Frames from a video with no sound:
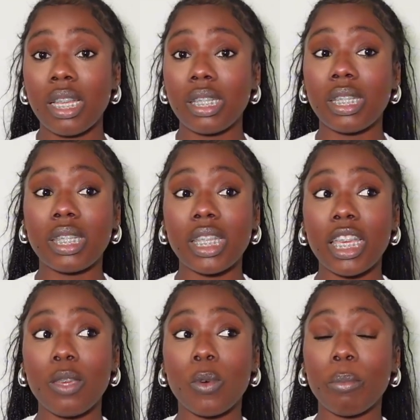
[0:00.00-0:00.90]
to
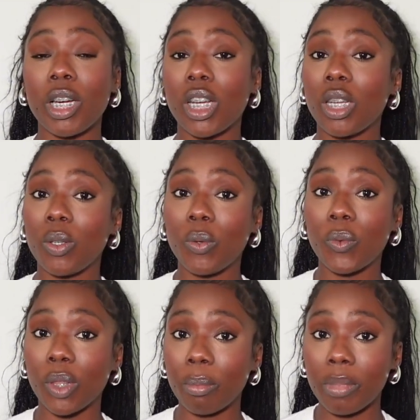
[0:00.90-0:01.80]
see what am I going to do
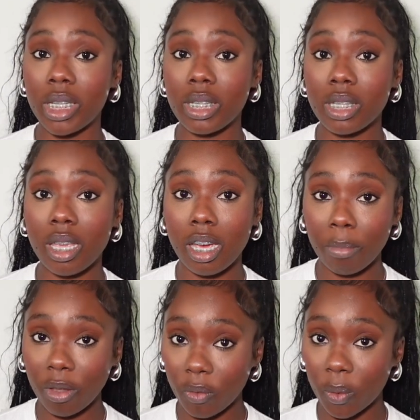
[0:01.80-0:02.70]
for the months
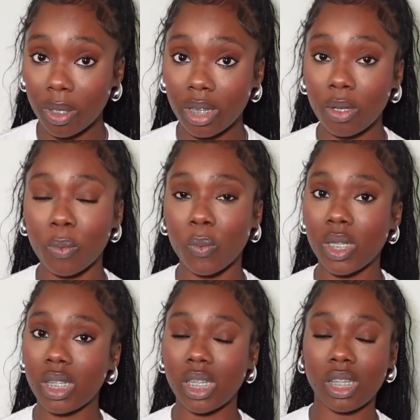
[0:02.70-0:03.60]
coming forth
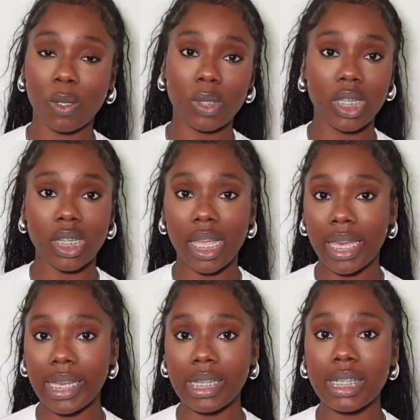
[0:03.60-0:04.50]
once the slow season
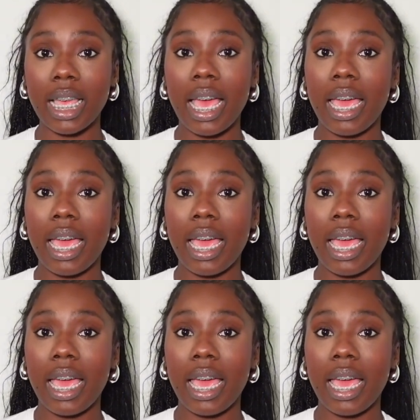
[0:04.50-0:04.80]
ends,